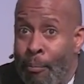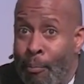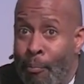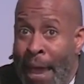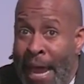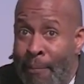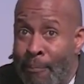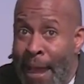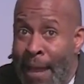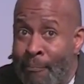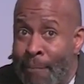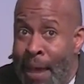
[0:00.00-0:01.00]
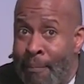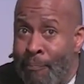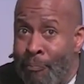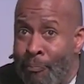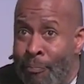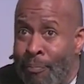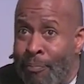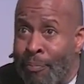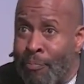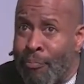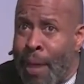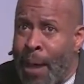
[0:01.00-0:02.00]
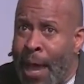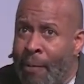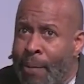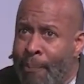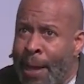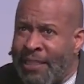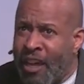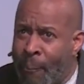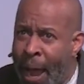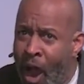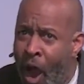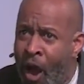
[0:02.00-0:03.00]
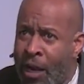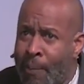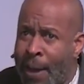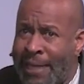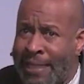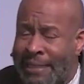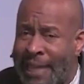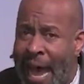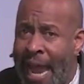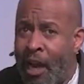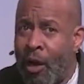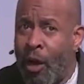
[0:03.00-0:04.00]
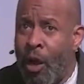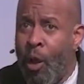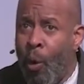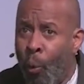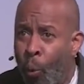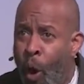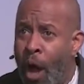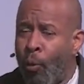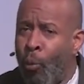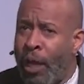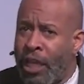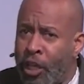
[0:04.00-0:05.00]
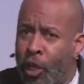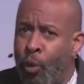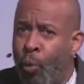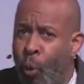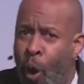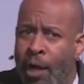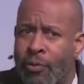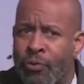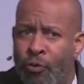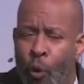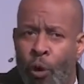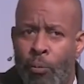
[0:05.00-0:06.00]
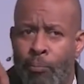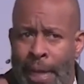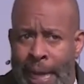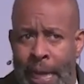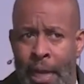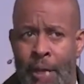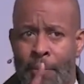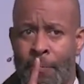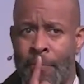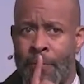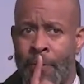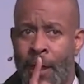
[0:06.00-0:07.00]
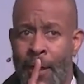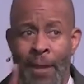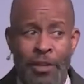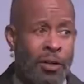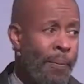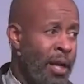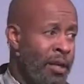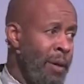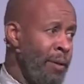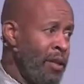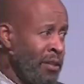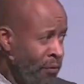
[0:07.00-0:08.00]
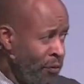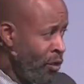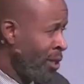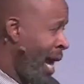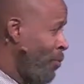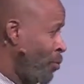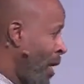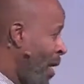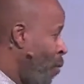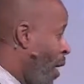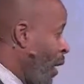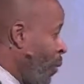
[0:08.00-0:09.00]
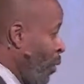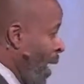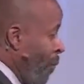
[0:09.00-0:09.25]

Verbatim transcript: May, may, may, may my, my, my, my heart desire want what you want for me. I'm not sure about you, but there's a few times when I've wanted what I